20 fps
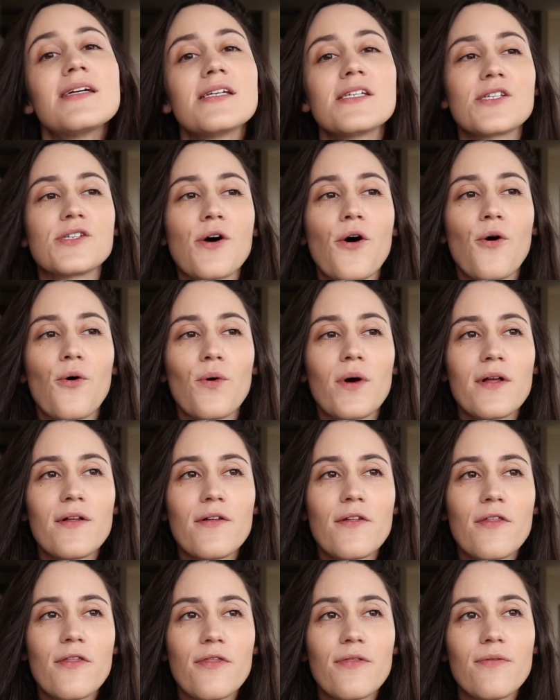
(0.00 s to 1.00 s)
So
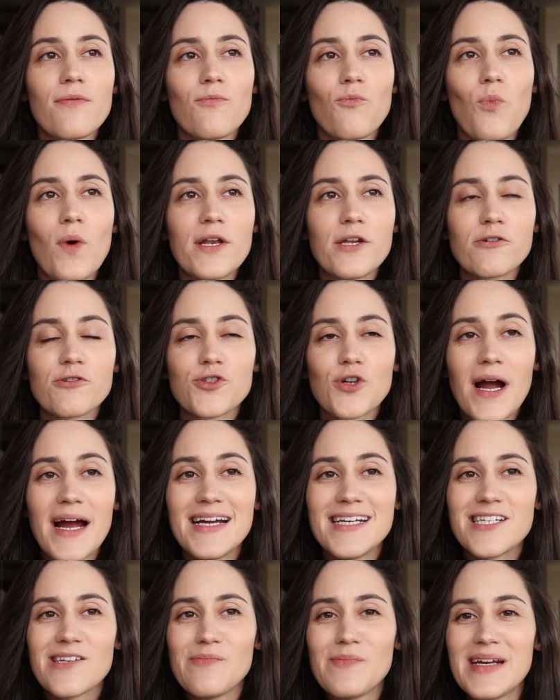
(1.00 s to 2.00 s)
when you're
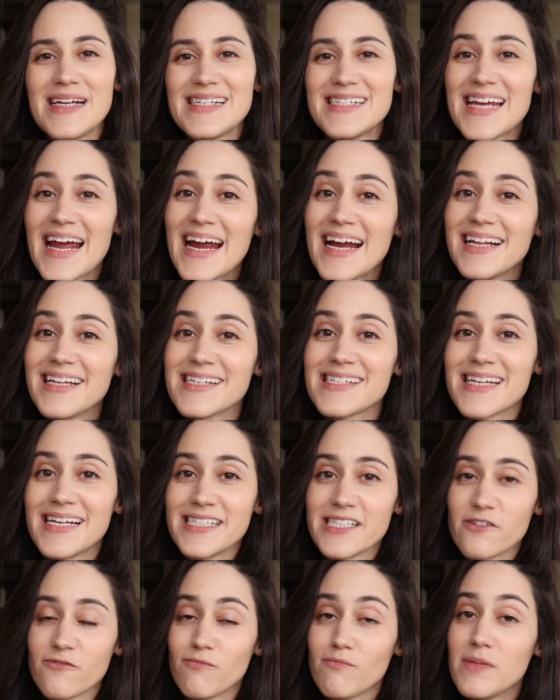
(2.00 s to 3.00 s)
trying to maintain the
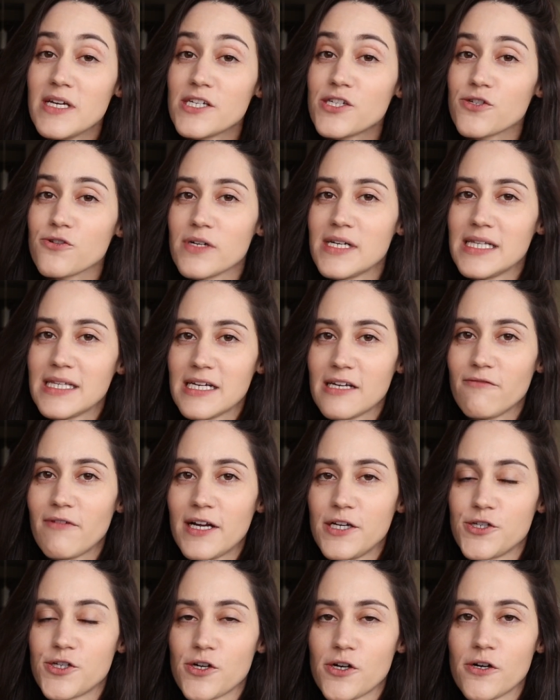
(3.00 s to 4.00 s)
sense of mystery in the
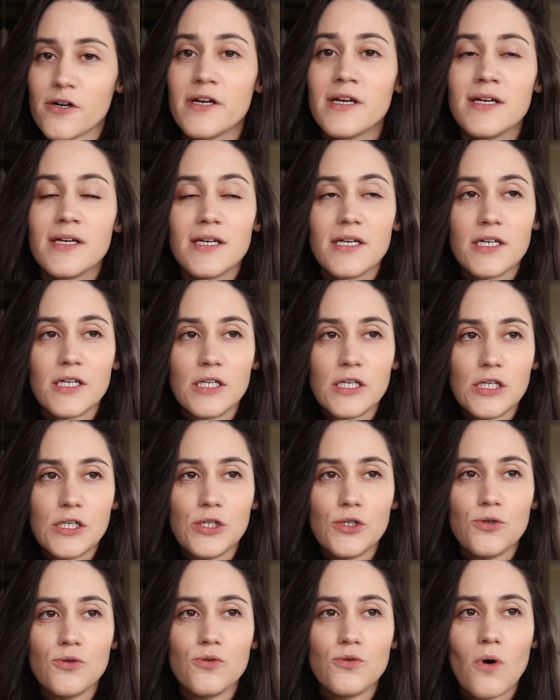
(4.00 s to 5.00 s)
adventure,
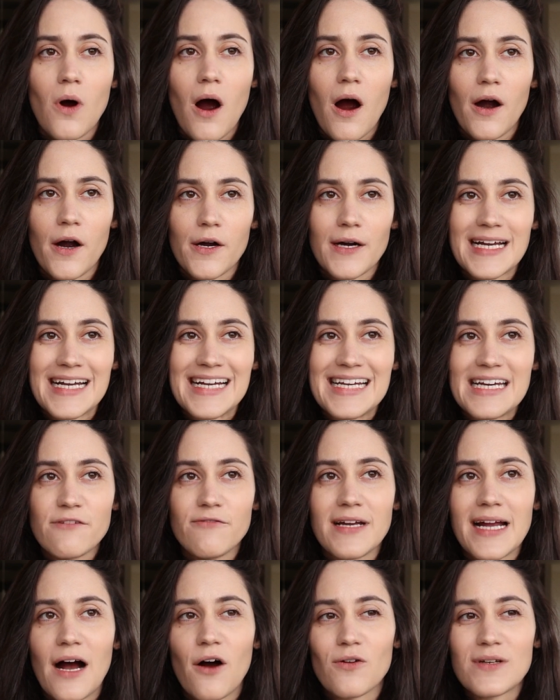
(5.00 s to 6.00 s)
you are
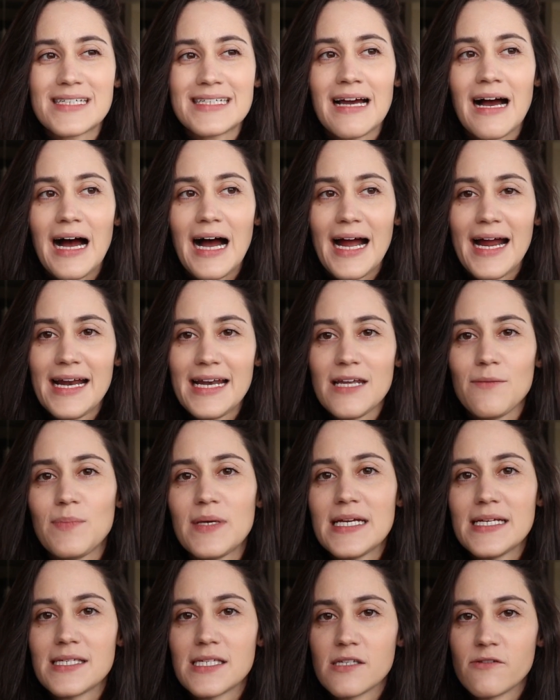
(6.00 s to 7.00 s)
giving out tiny
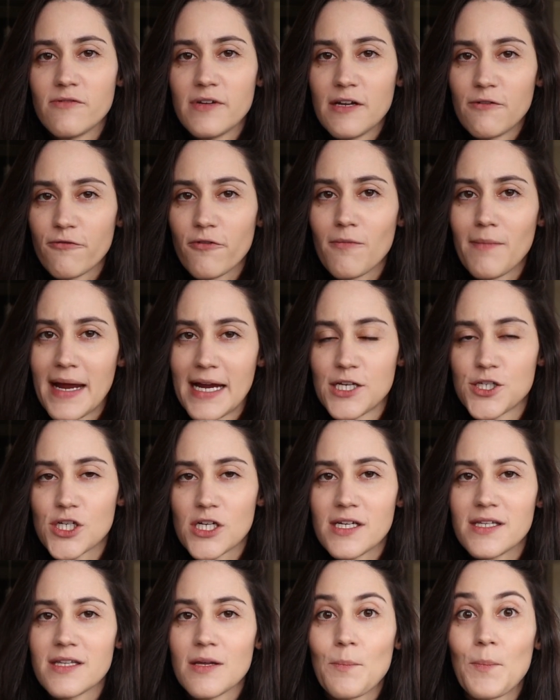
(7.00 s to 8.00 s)
pieces of
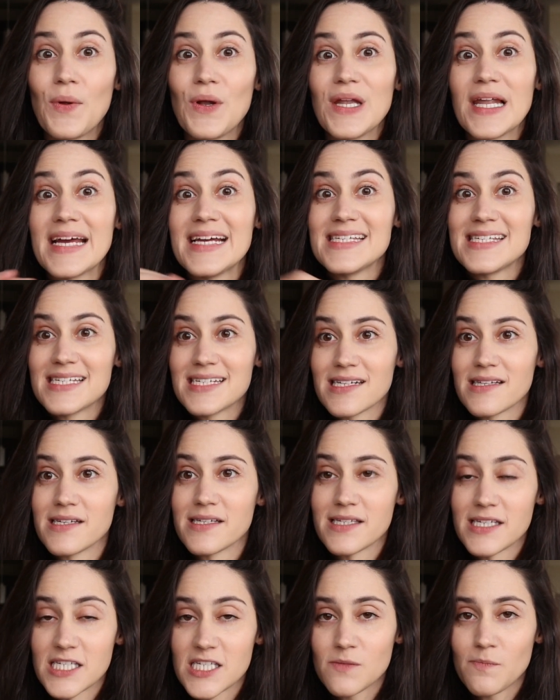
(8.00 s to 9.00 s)
information that plays into the
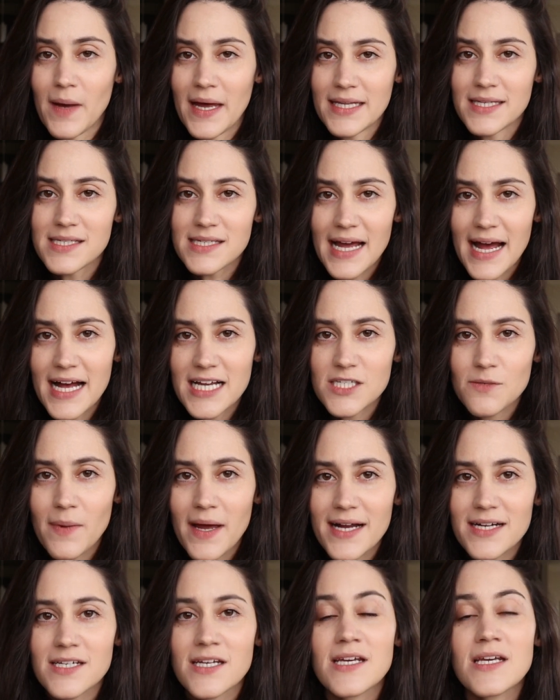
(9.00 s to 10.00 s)
suspense
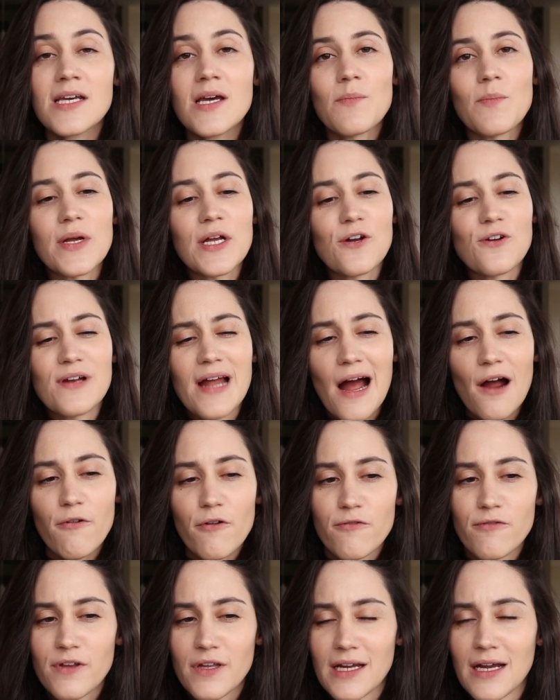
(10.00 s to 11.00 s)
aspect, but you're not
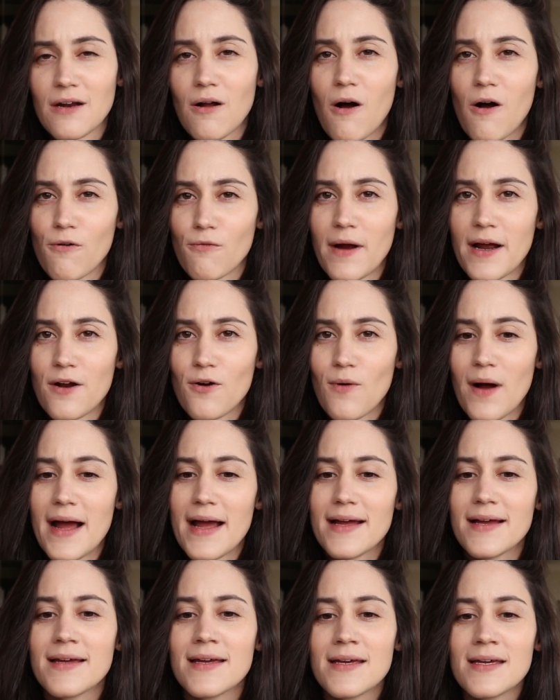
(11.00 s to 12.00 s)
revealing it all right
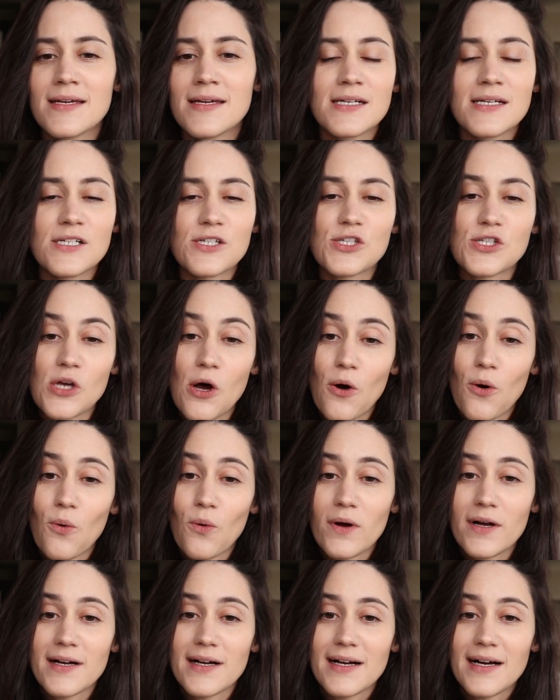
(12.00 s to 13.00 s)
away.
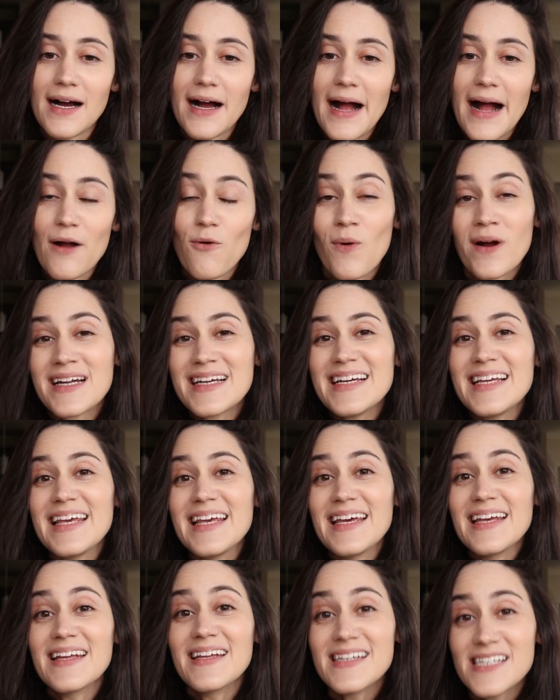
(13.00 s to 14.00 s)
So I want to
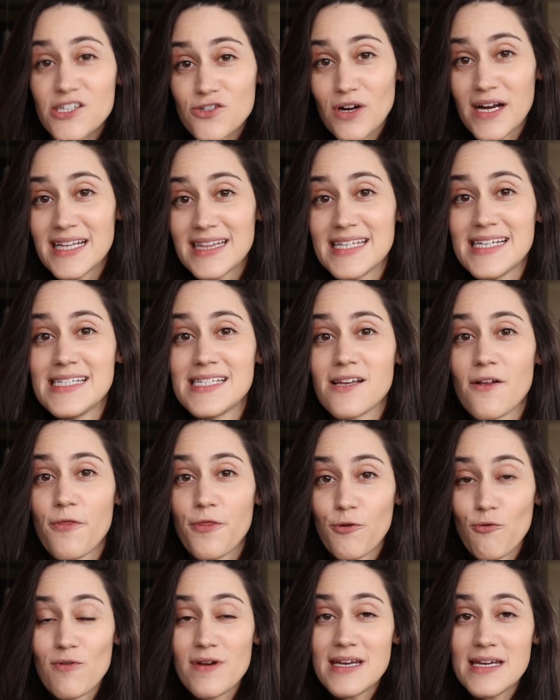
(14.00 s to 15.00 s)
illustrate these
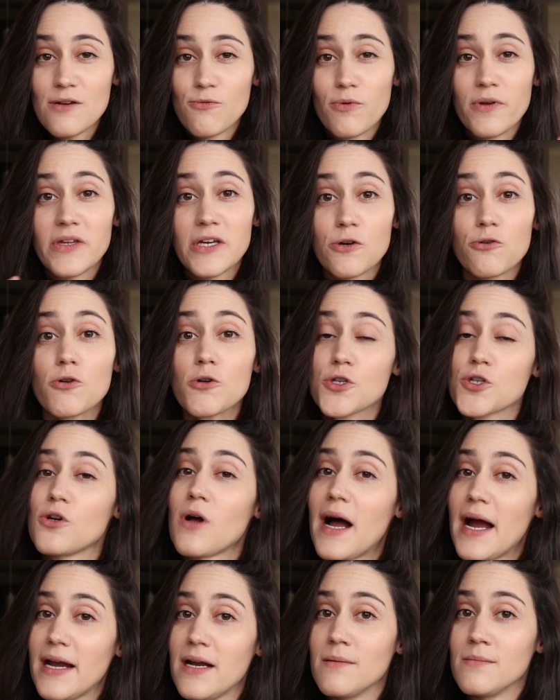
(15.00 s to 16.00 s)
3 really
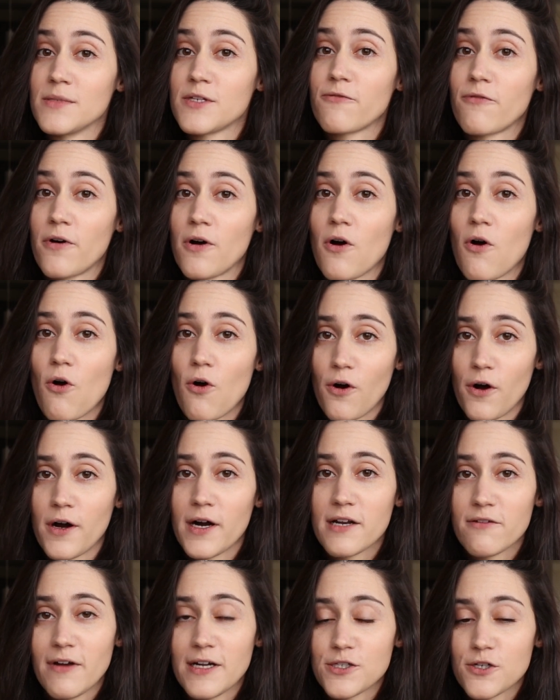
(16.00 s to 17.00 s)
crucial items for a horror
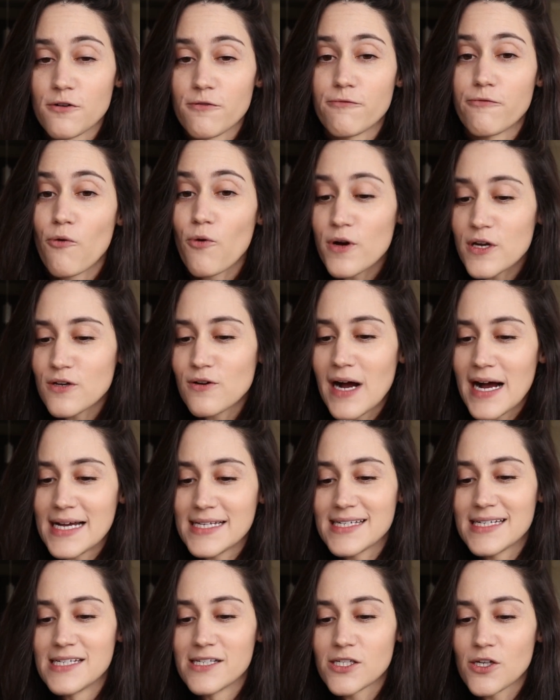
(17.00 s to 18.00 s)
adventure for you
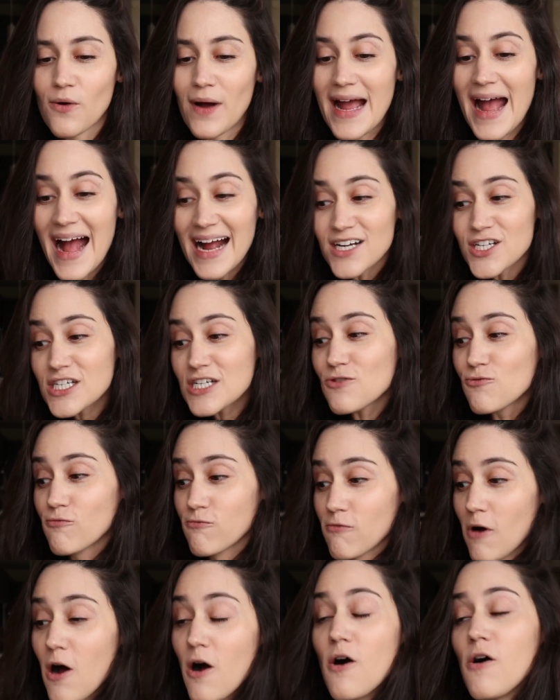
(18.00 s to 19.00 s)
guys. And so I actually
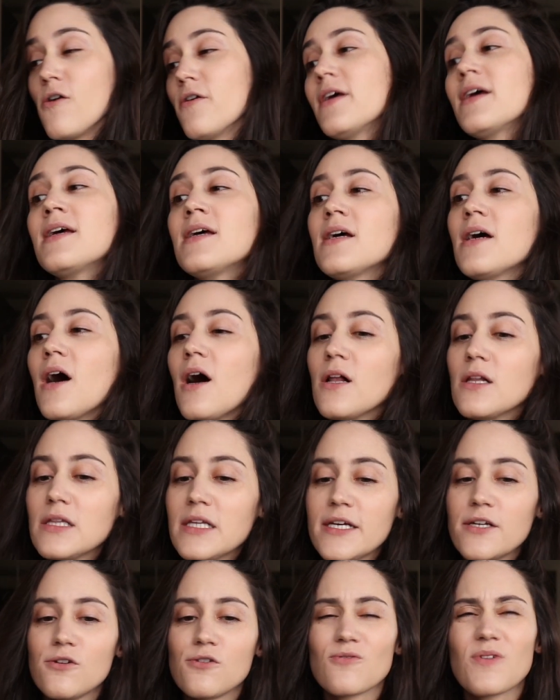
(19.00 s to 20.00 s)
wrote a
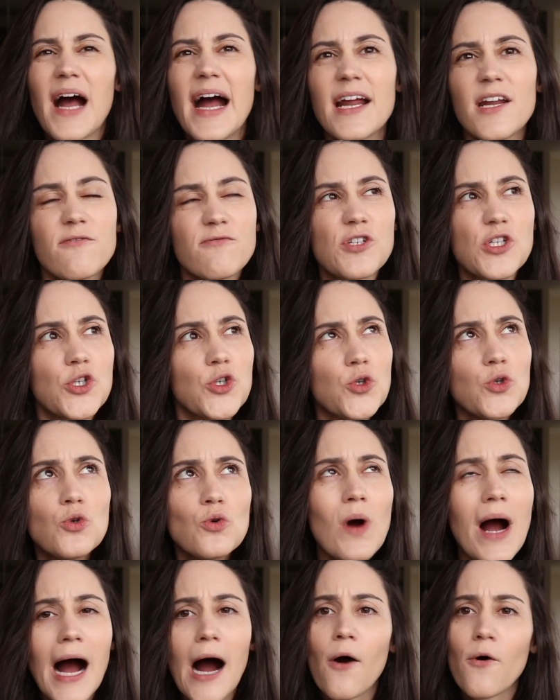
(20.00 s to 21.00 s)
little kind of
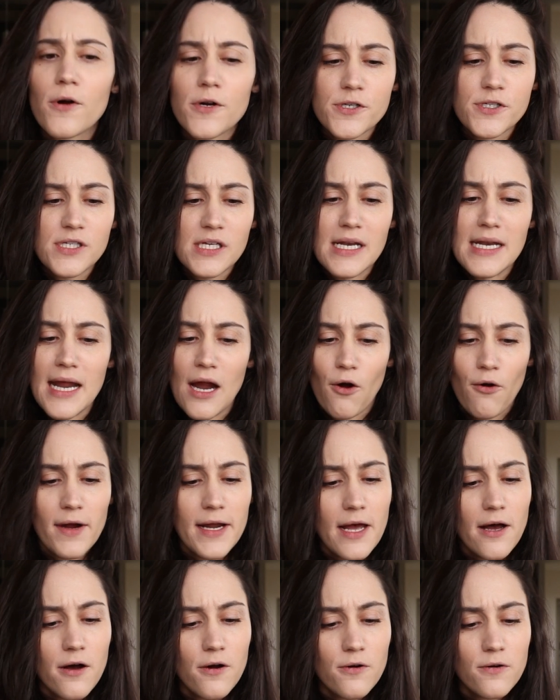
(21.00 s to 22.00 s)
2-hour
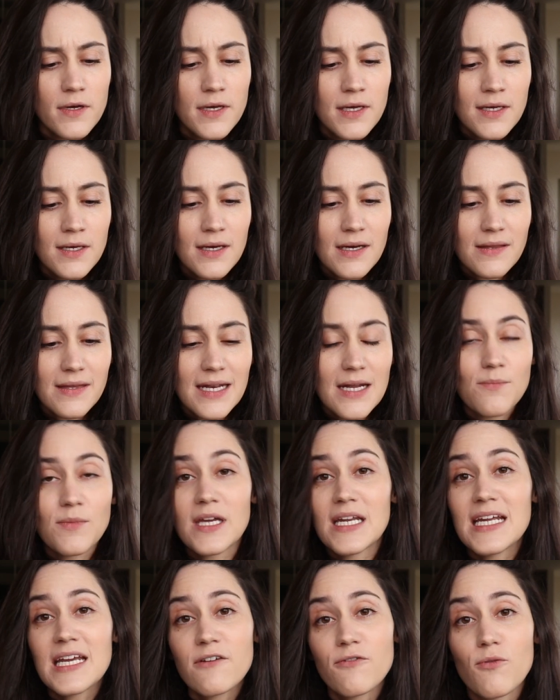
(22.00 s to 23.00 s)
scenario that I'm
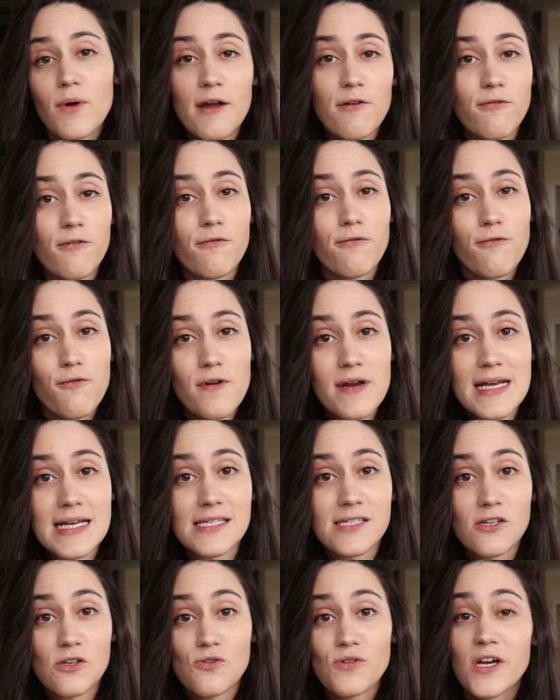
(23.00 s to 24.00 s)
going to give away for free.
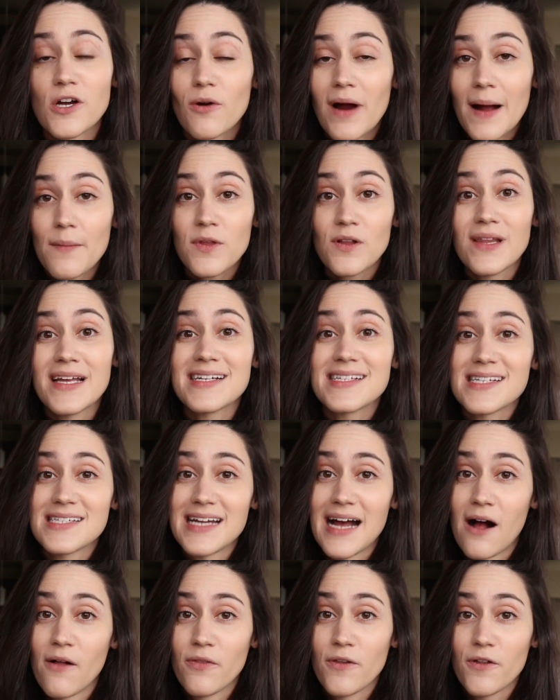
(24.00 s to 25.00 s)
So you can grab the link to
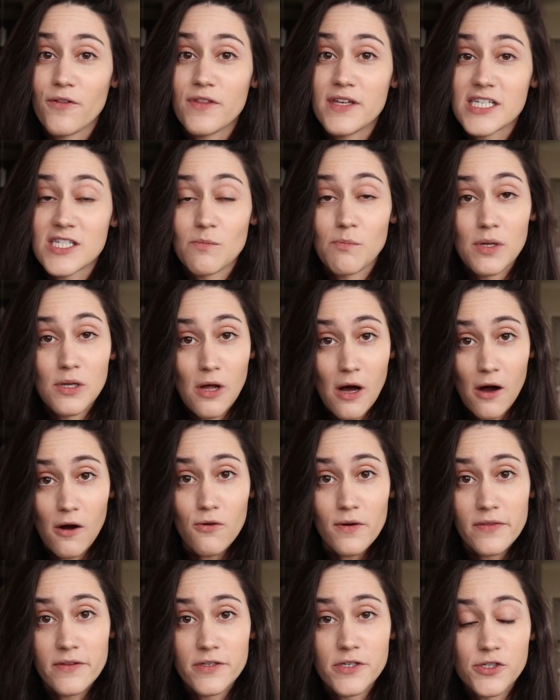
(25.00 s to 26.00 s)
download this
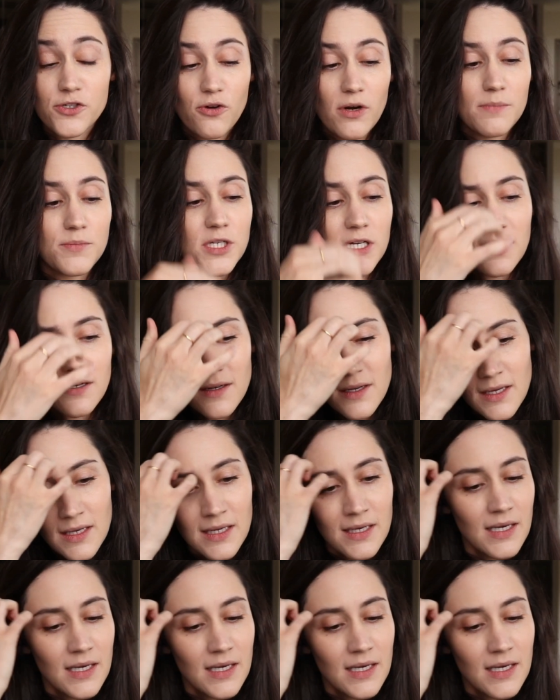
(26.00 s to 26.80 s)
below in the description.